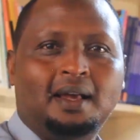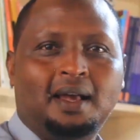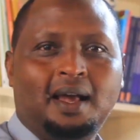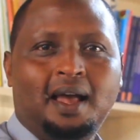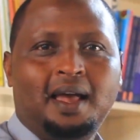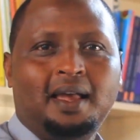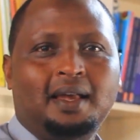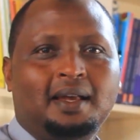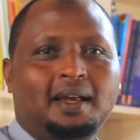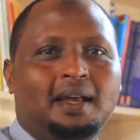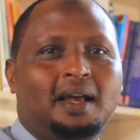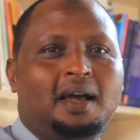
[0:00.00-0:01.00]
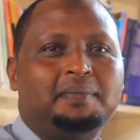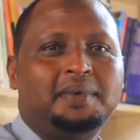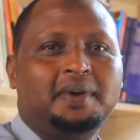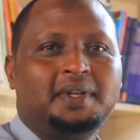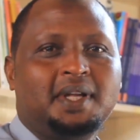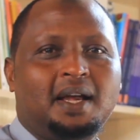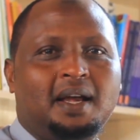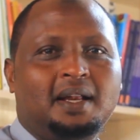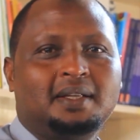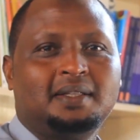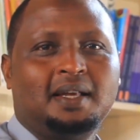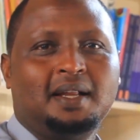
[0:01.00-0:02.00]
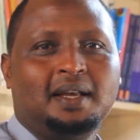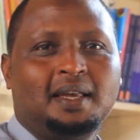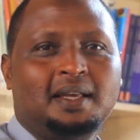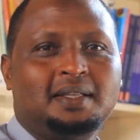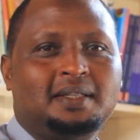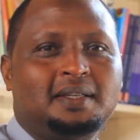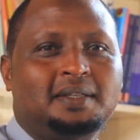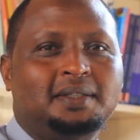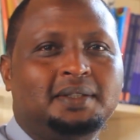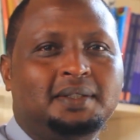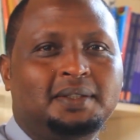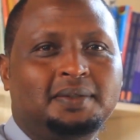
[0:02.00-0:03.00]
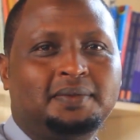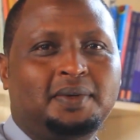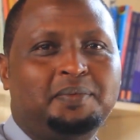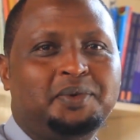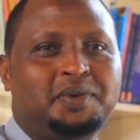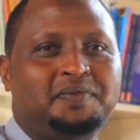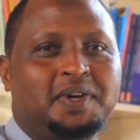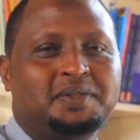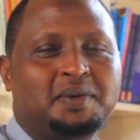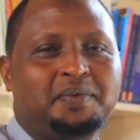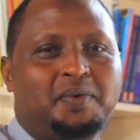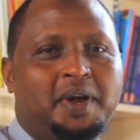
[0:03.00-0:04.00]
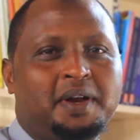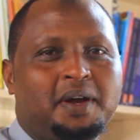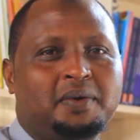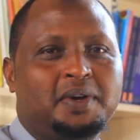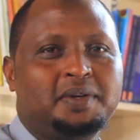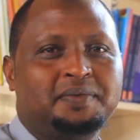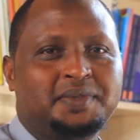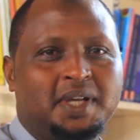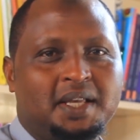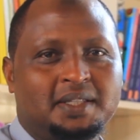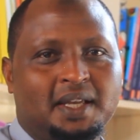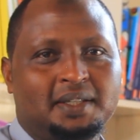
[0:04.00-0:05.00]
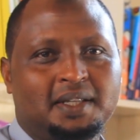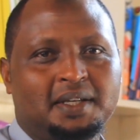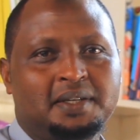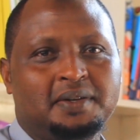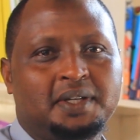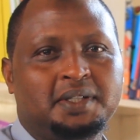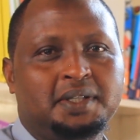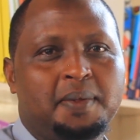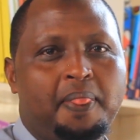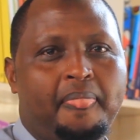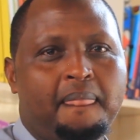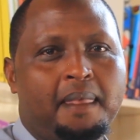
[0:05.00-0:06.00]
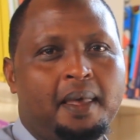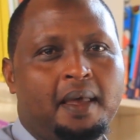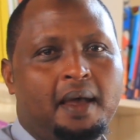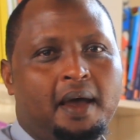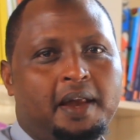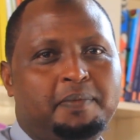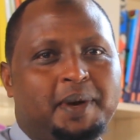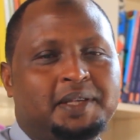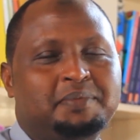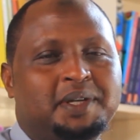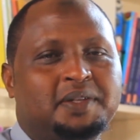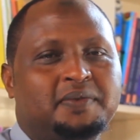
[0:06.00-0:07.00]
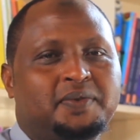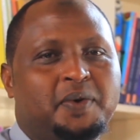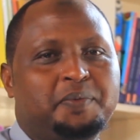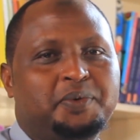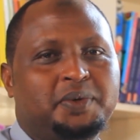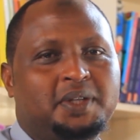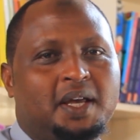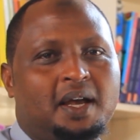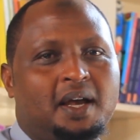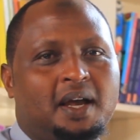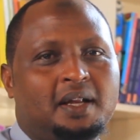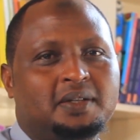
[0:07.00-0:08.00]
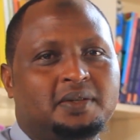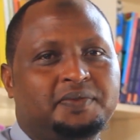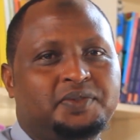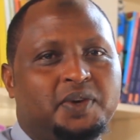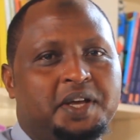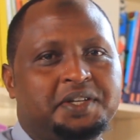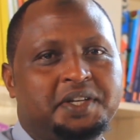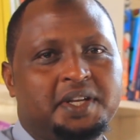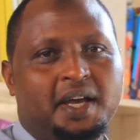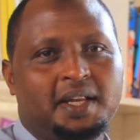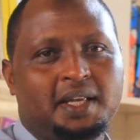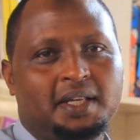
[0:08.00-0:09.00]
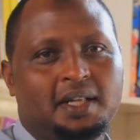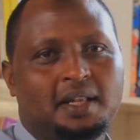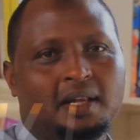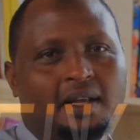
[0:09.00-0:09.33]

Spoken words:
Hi, I'm Dr. Alexander NGENZI from University of Rwanda College of Science and Technology, a Department of Computer and Software Engineering.